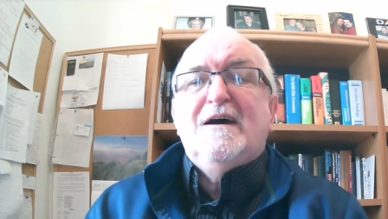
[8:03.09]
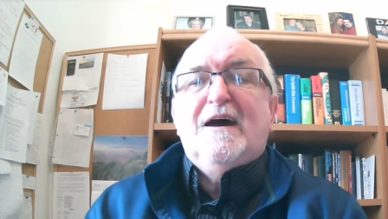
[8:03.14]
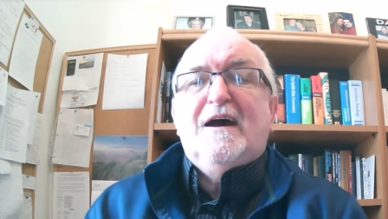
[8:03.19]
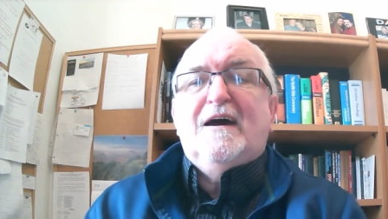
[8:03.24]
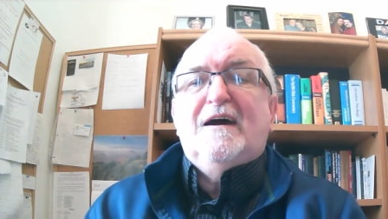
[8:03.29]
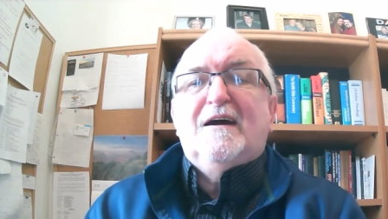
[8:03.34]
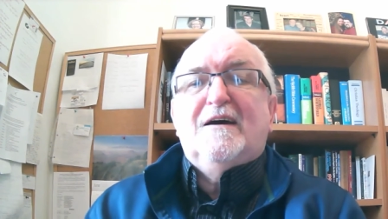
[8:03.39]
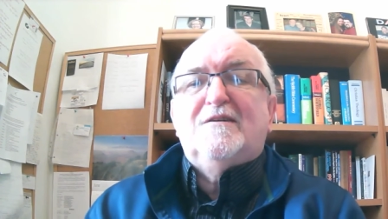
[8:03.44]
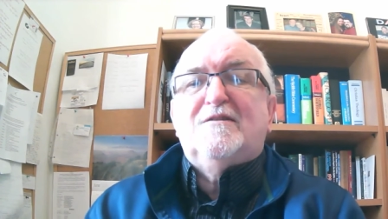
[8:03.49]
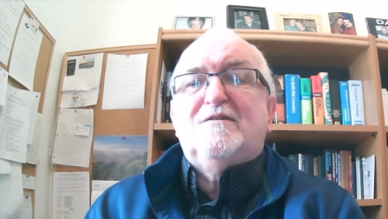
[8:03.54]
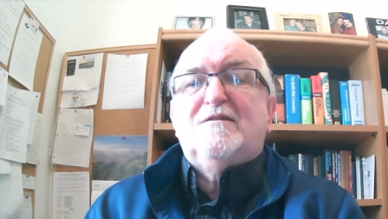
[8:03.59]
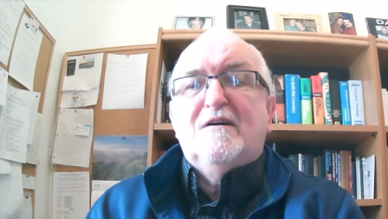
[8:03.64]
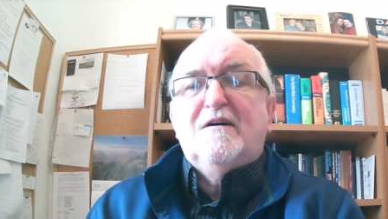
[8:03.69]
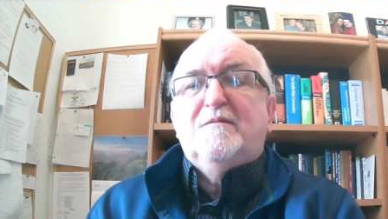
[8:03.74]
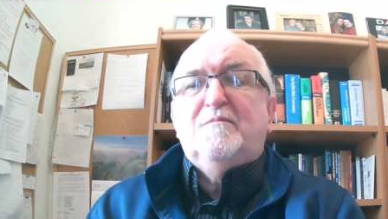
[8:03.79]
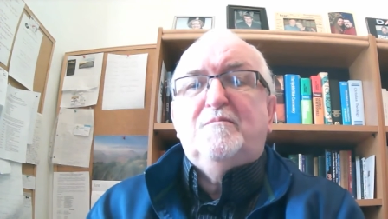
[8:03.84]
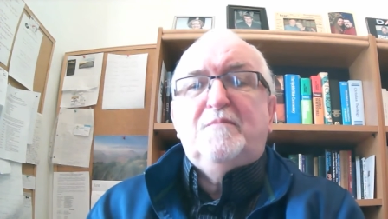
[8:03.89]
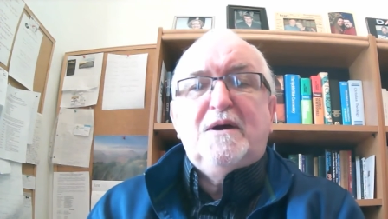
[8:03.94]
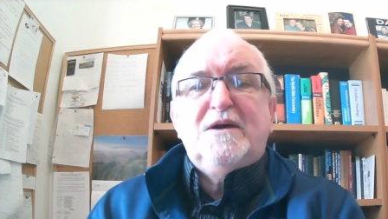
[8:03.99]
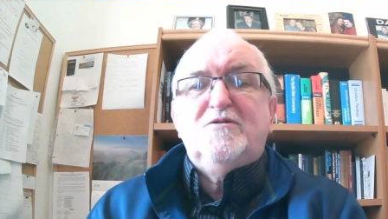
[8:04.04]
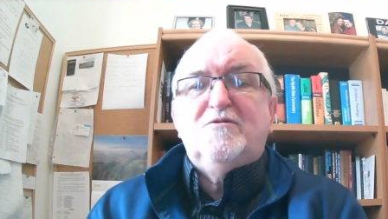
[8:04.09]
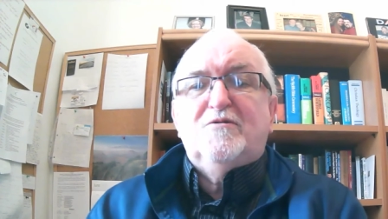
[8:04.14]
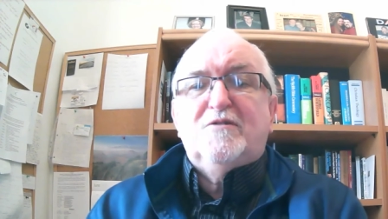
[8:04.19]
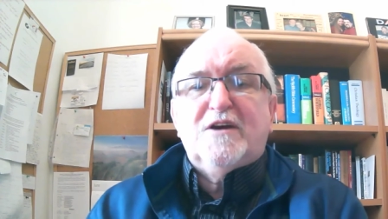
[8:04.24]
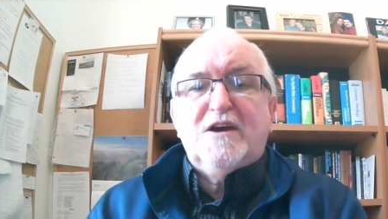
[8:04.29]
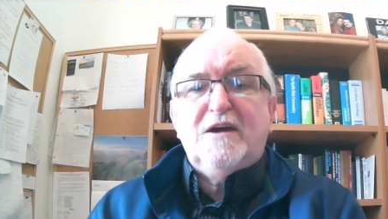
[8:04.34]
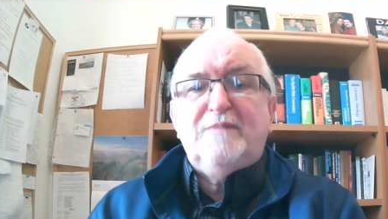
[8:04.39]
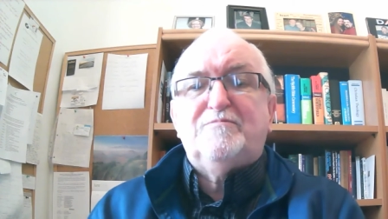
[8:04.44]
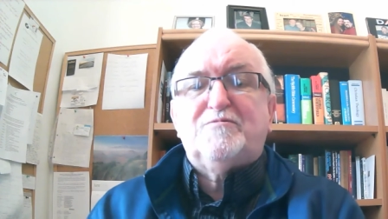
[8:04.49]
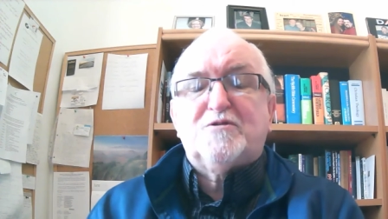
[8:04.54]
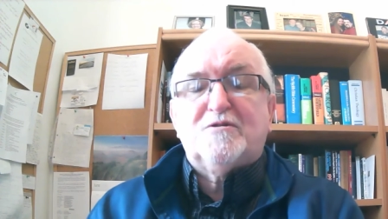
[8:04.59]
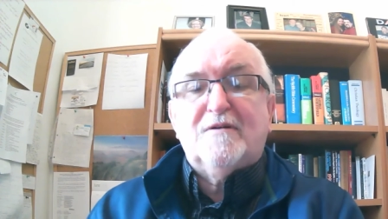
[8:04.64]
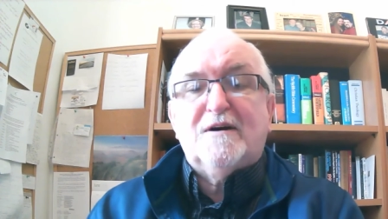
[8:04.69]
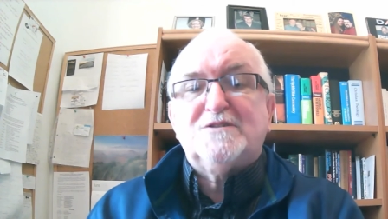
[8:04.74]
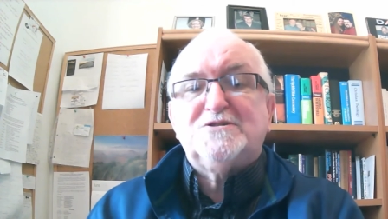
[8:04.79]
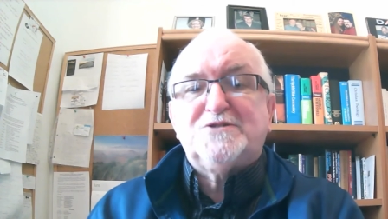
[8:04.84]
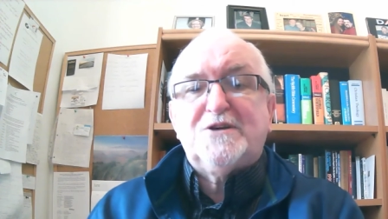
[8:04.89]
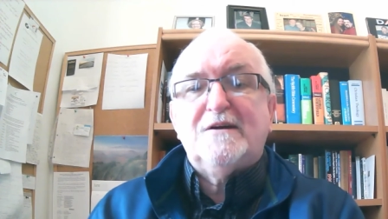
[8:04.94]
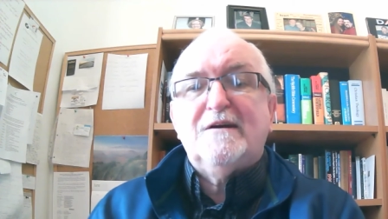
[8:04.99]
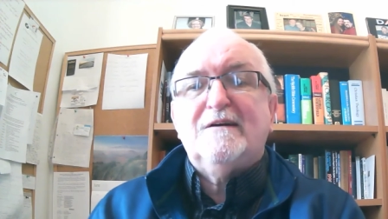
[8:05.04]
and may you keep
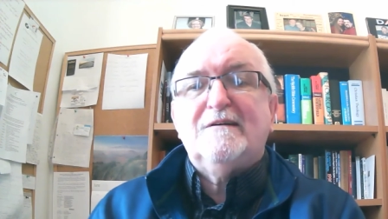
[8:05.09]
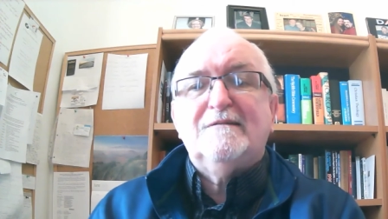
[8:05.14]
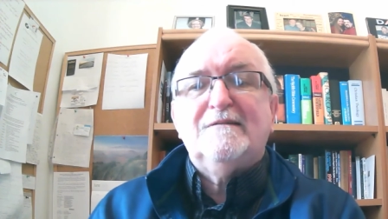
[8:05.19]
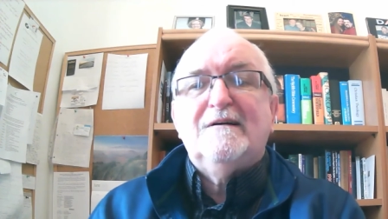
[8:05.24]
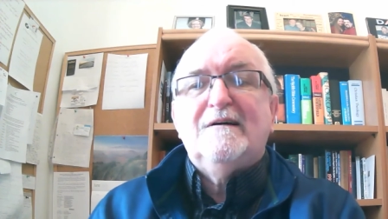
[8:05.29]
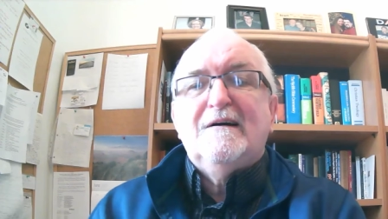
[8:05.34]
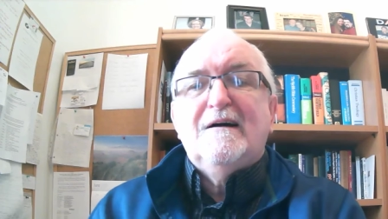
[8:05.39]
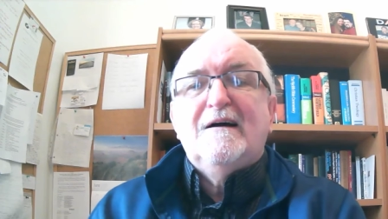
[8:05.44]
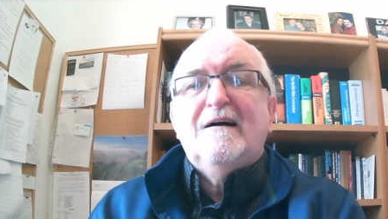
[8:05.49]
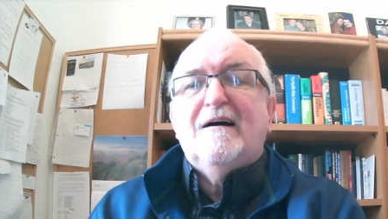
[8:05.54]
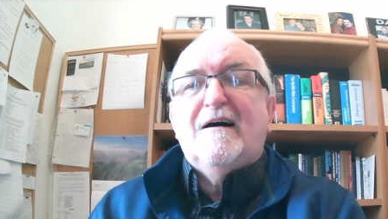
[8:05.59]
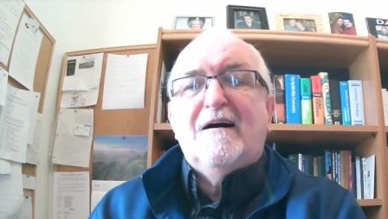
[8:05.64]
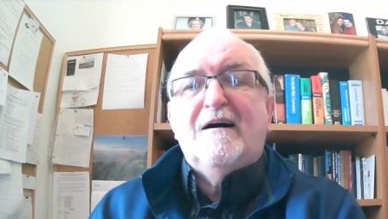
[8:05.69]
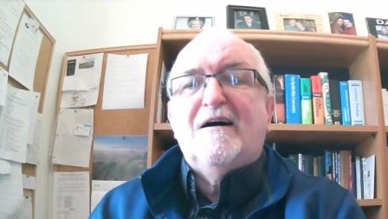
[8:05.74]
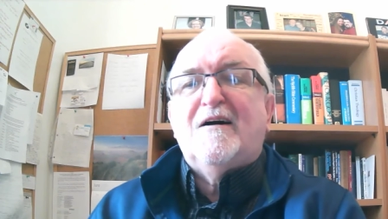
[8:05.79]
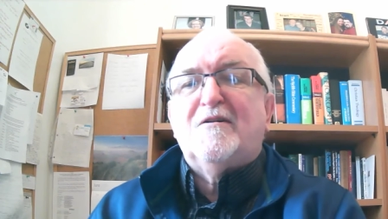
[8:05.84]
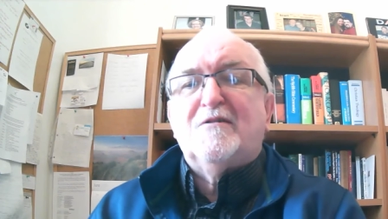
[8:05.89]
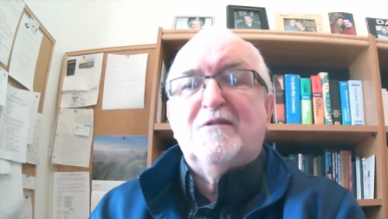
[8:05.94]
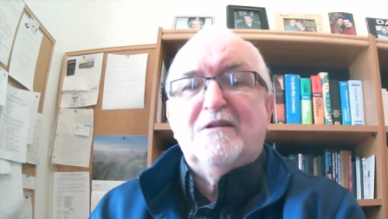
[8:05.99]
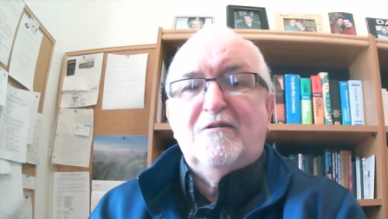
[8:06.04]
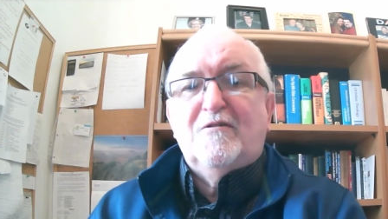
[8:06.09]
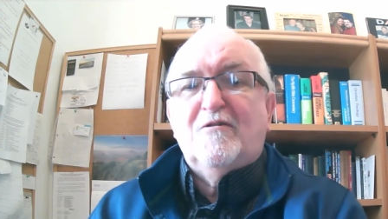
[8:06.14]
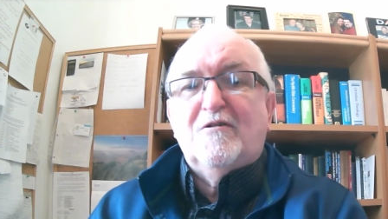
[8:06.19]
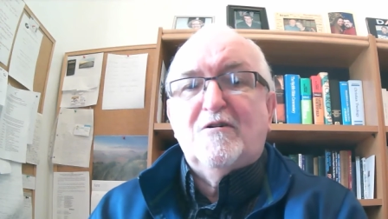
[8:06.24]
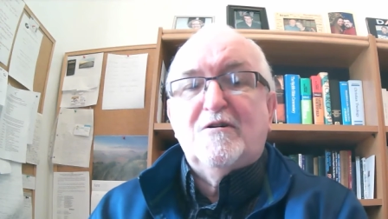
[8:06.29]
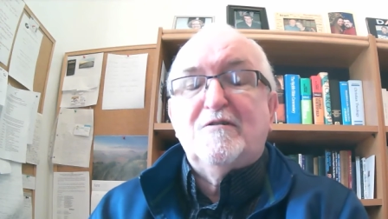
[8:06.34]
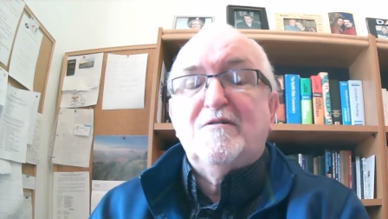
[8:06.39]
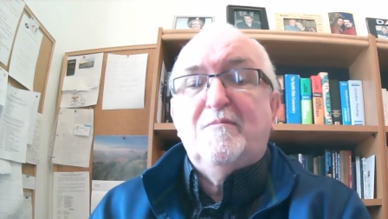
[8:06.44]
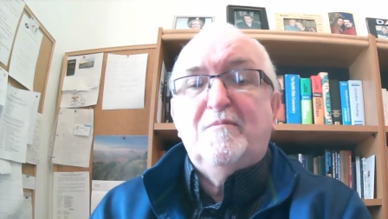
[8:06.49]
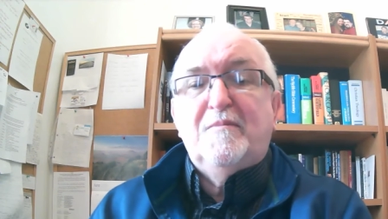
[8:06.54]
trusting our Lord.